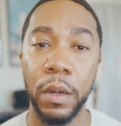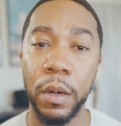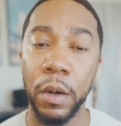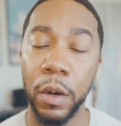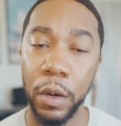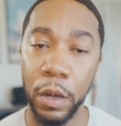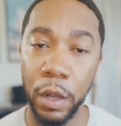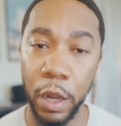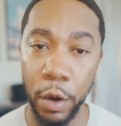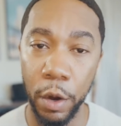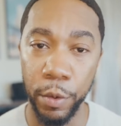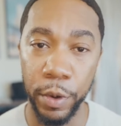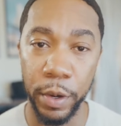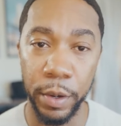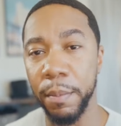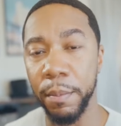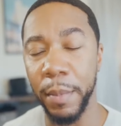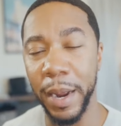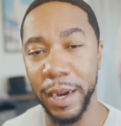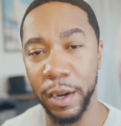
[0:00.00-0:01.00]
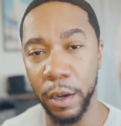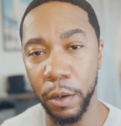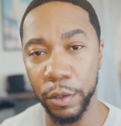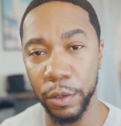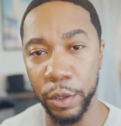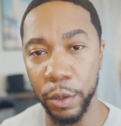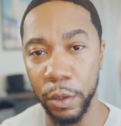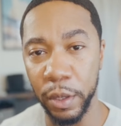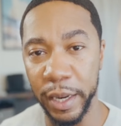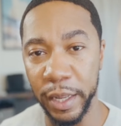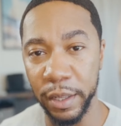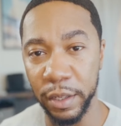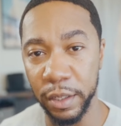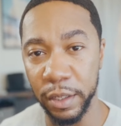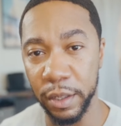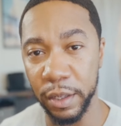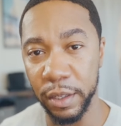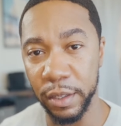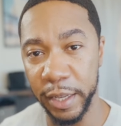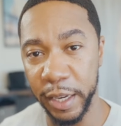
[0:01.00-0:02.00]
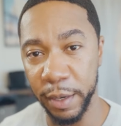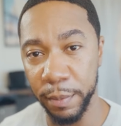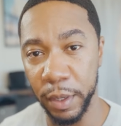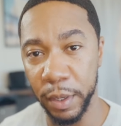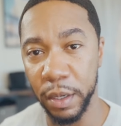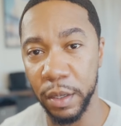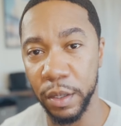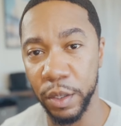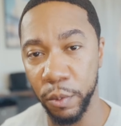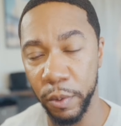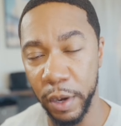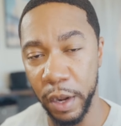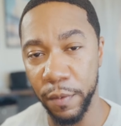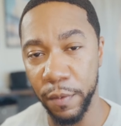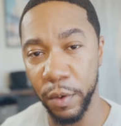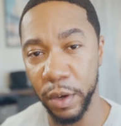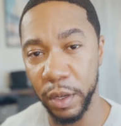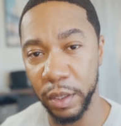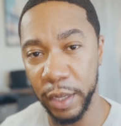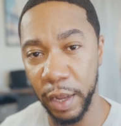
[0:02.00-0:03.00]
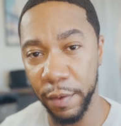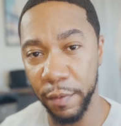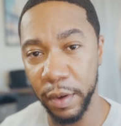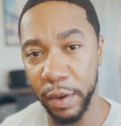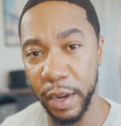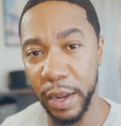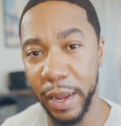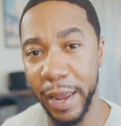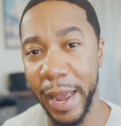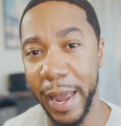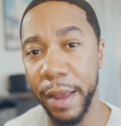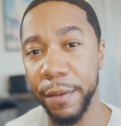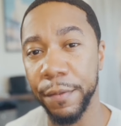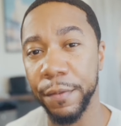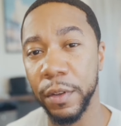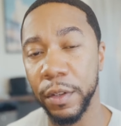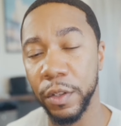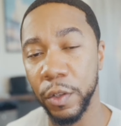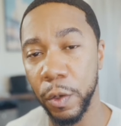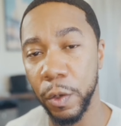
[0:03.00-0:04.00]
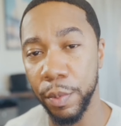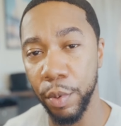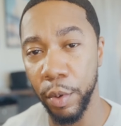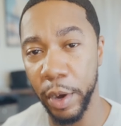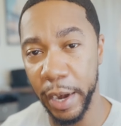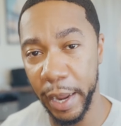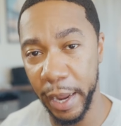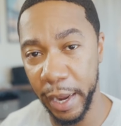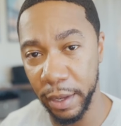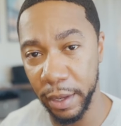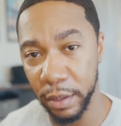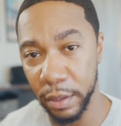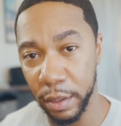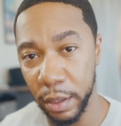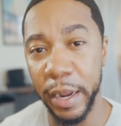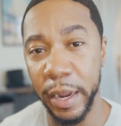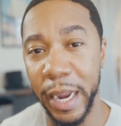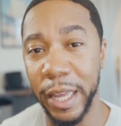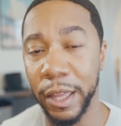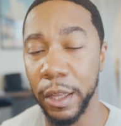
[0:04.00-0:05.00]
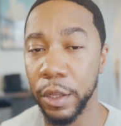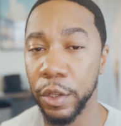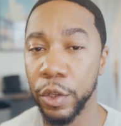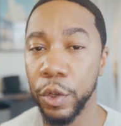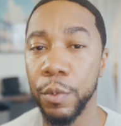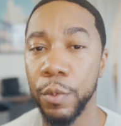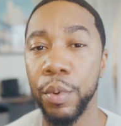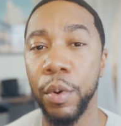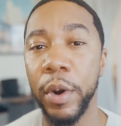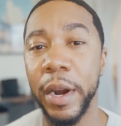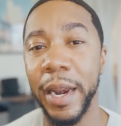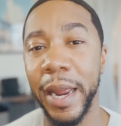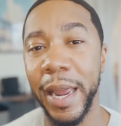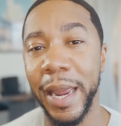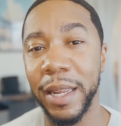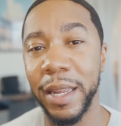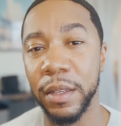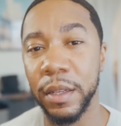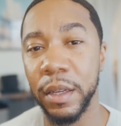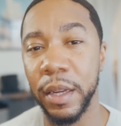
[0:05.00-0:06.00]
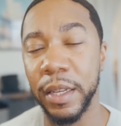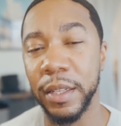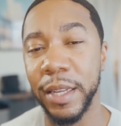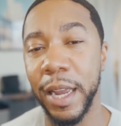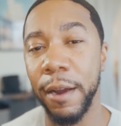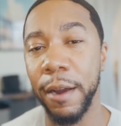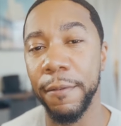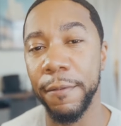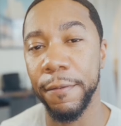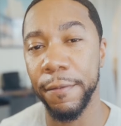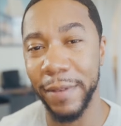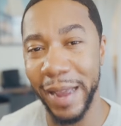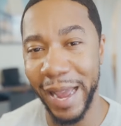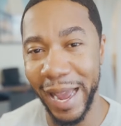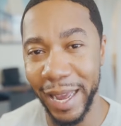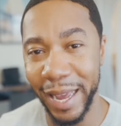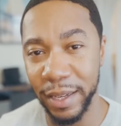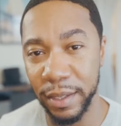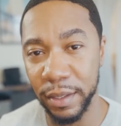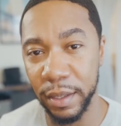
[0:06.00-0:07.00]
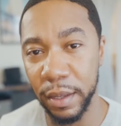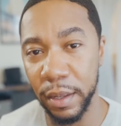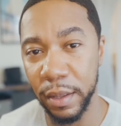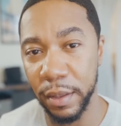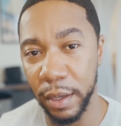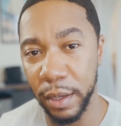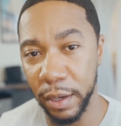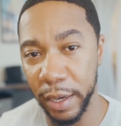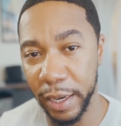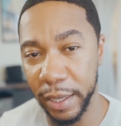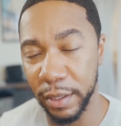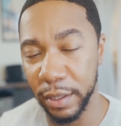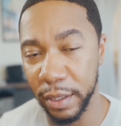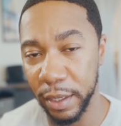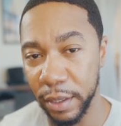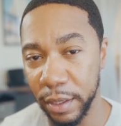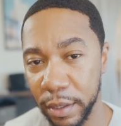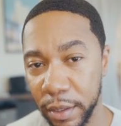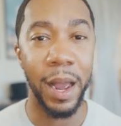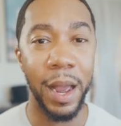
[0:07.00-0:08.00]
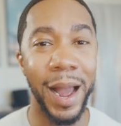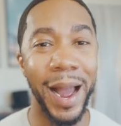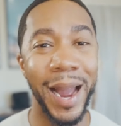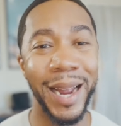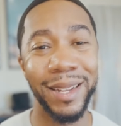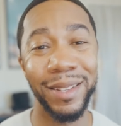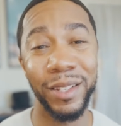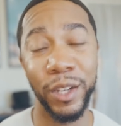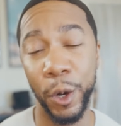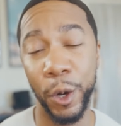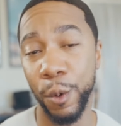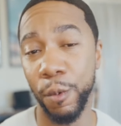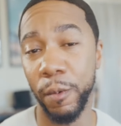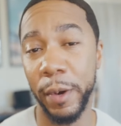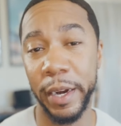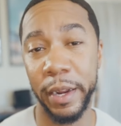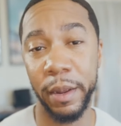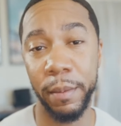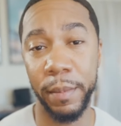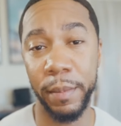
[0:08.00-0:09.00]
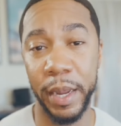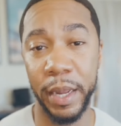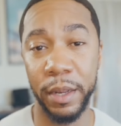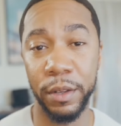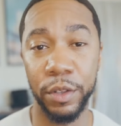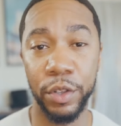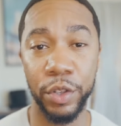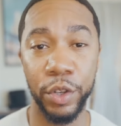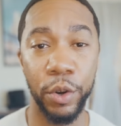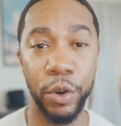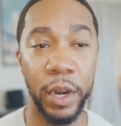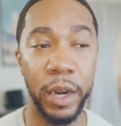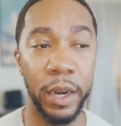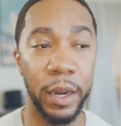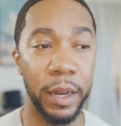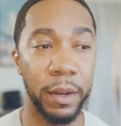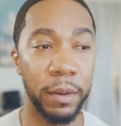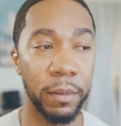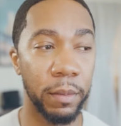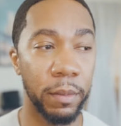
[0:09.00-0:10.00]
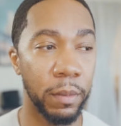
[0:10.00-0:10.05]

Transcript: or lower. My go-to lens is the Sigma 24-70 f2.8, and the 2.8 is how fast the lens is. I don't recommend shooting at